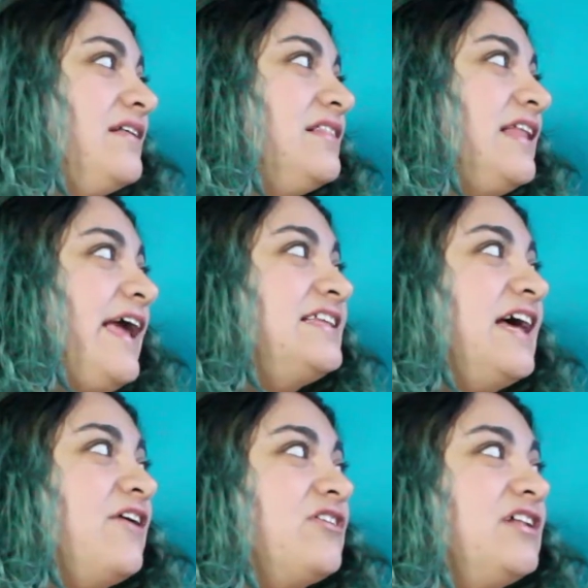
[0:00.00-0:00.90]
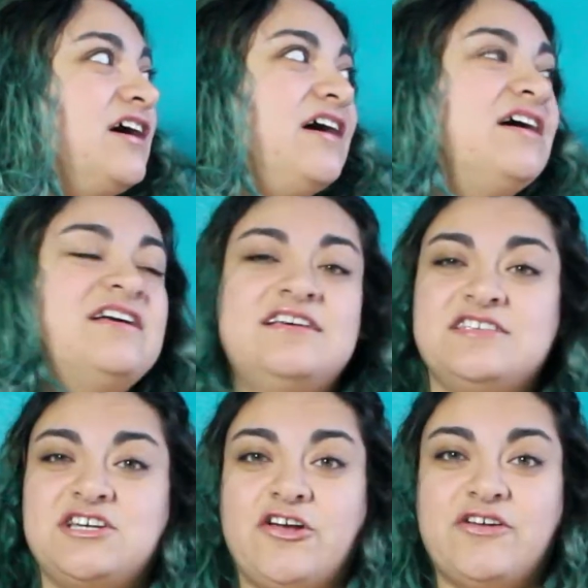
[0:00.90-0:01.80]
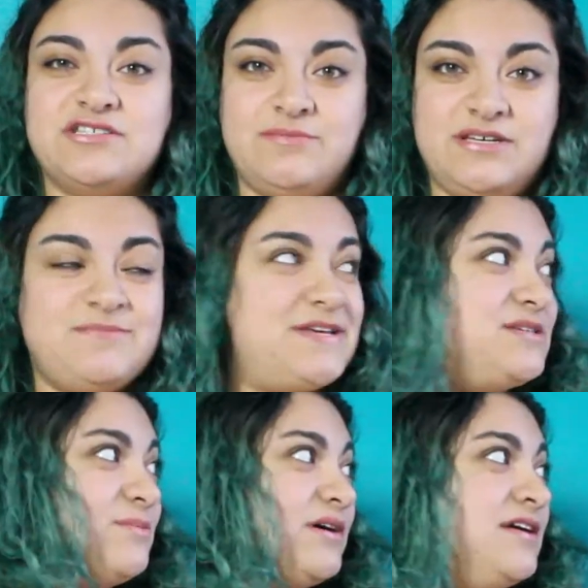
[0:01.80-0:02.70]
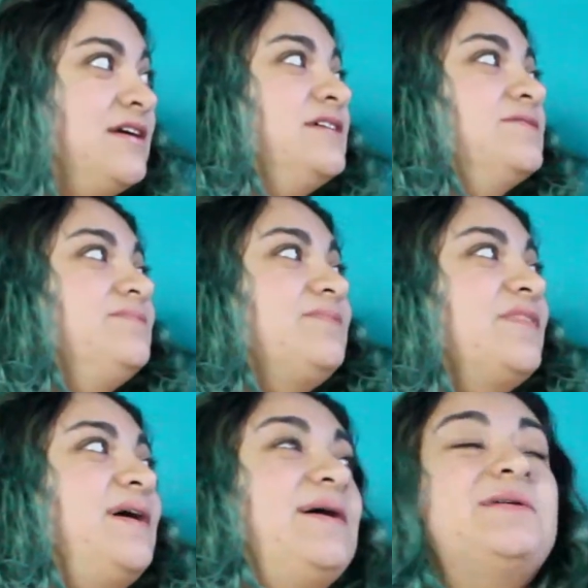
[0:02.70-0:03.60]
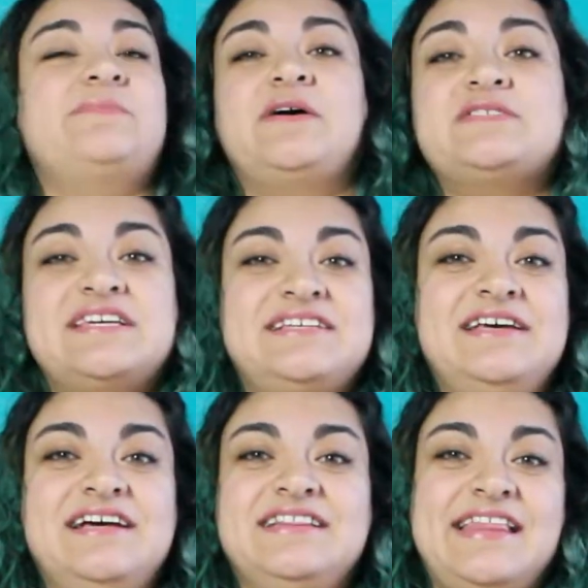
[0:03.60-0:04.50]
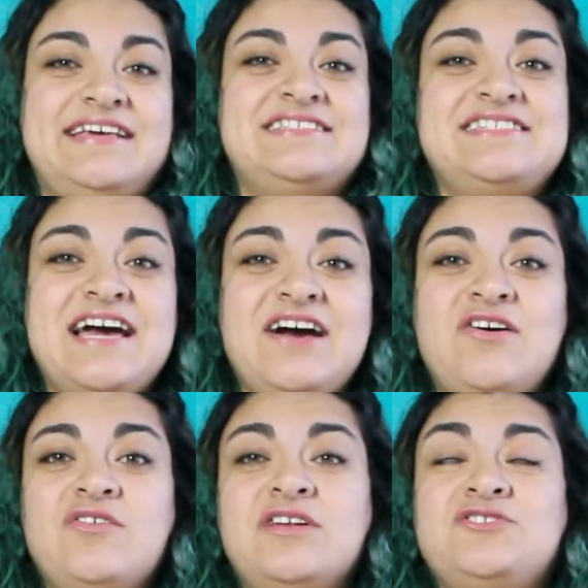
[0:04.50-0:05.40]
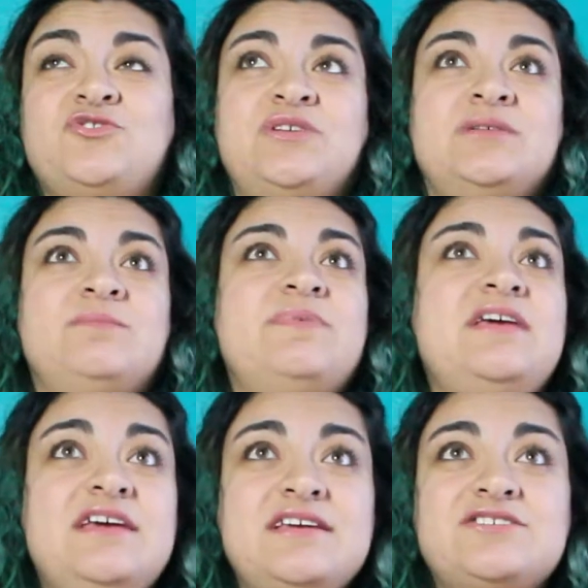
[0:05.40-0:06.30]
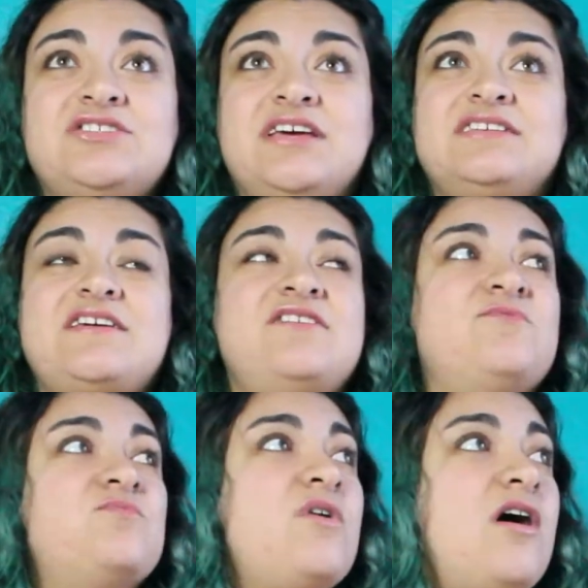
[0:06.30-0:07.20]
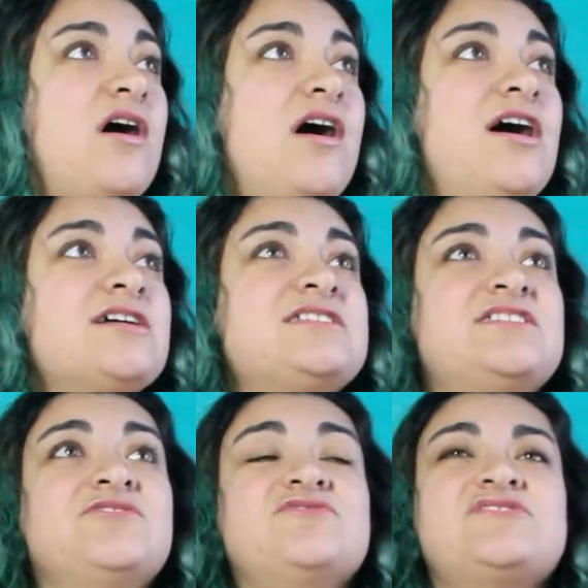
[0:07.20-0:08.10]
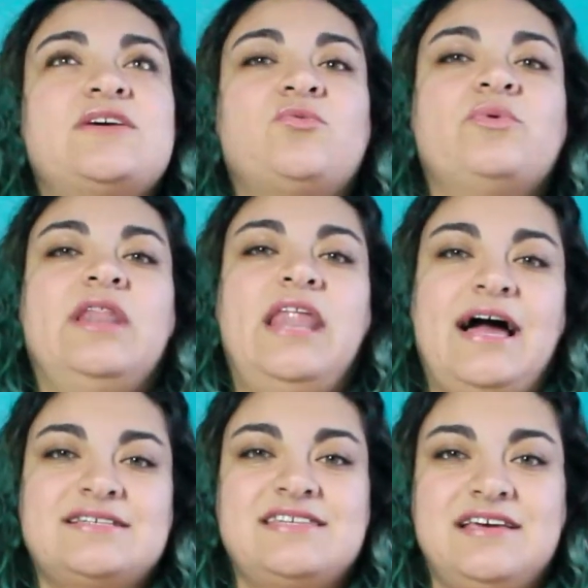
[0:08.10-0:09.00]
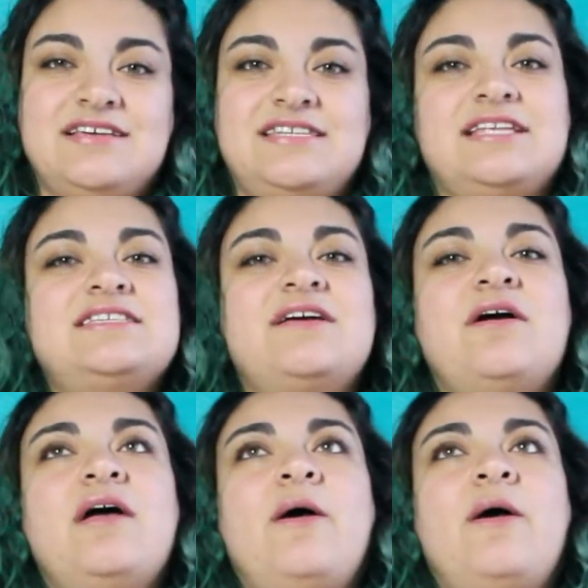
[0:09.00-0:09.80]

laying down a lot. Sorry, there's a bus passing by. I was like laying down, enjoying the beach, like taking walks, you know, just like relaxing, because that's like